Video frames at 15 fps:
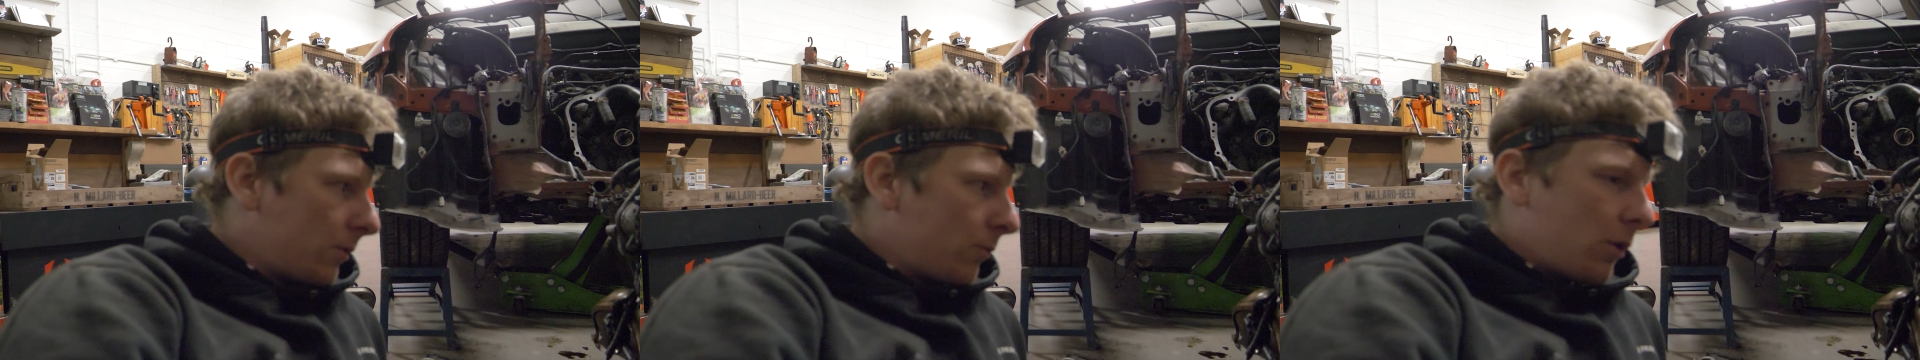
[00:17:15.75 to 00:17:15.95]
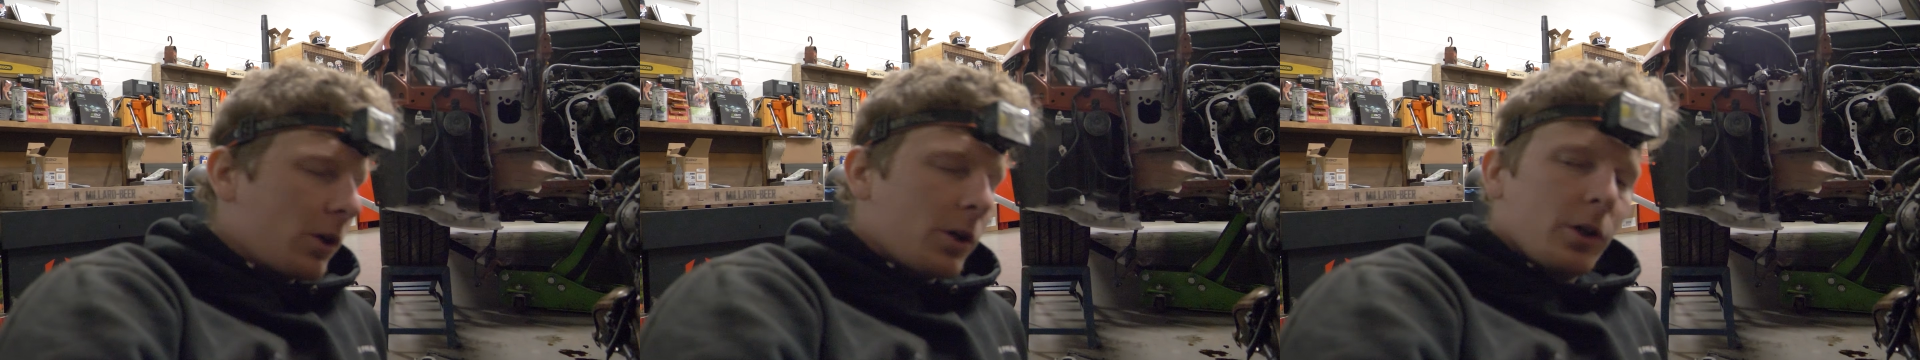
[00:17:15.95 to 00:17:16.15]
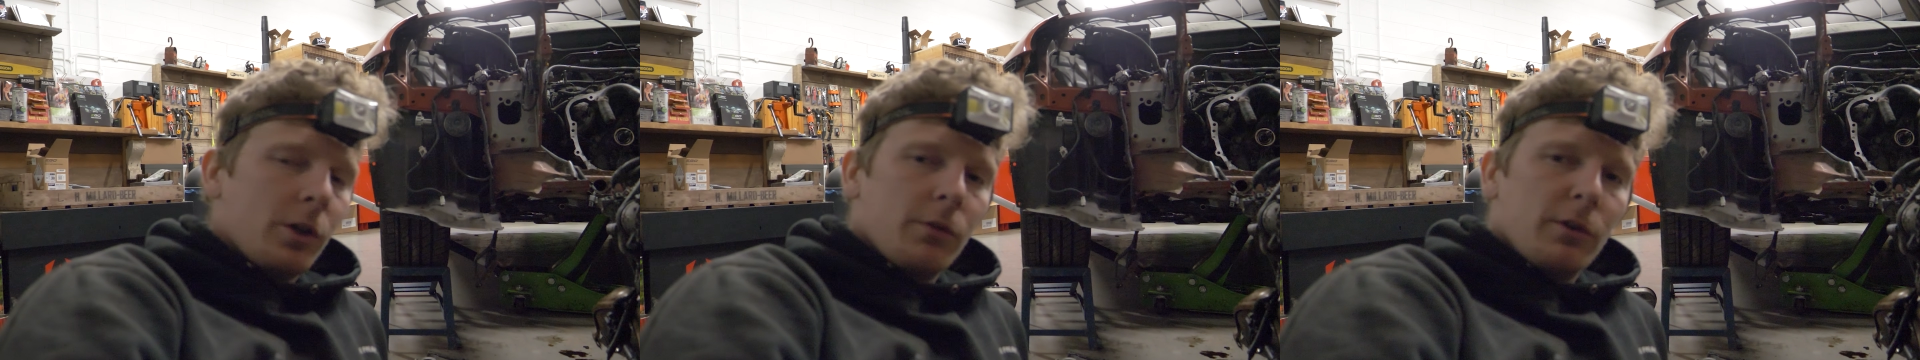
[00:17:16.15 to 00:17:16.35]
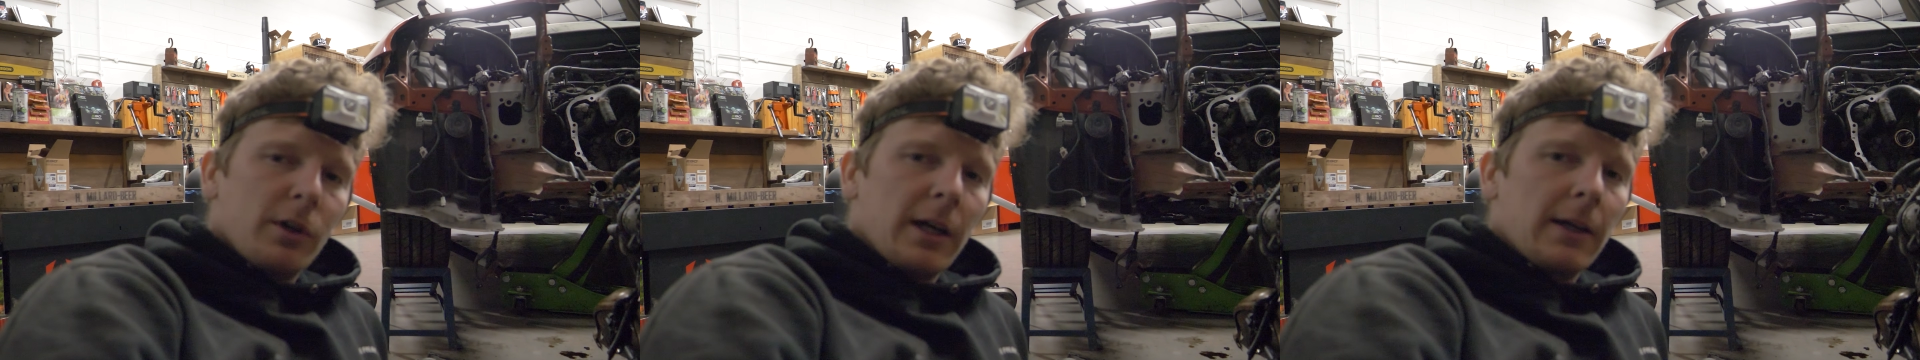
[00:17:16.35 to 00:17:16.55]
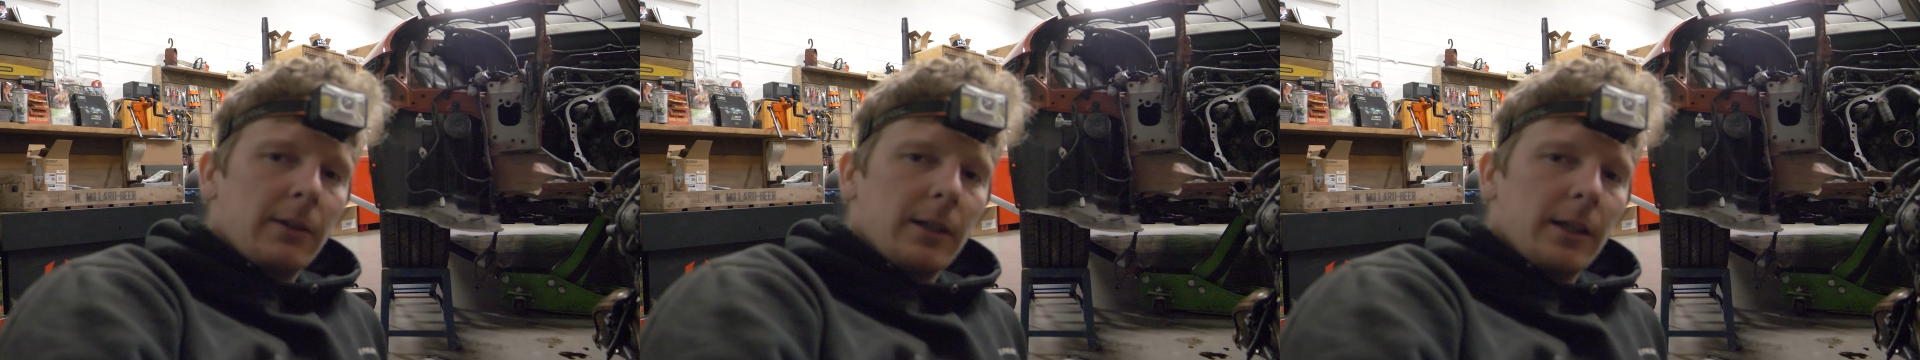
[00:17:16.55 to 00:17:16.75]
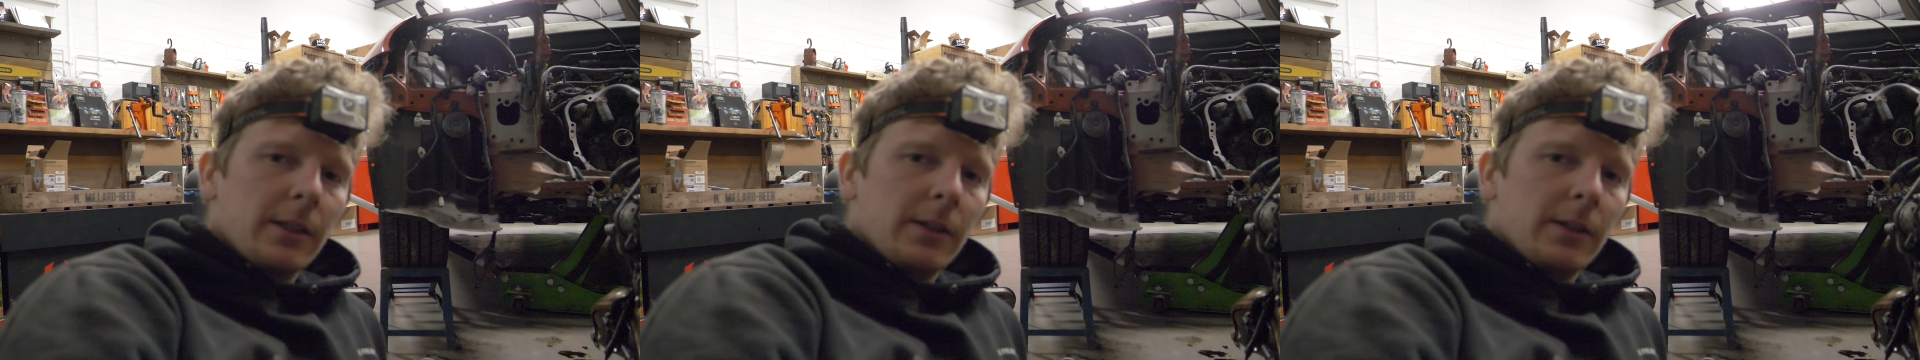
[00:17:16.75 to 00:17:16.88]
the rocker cover out,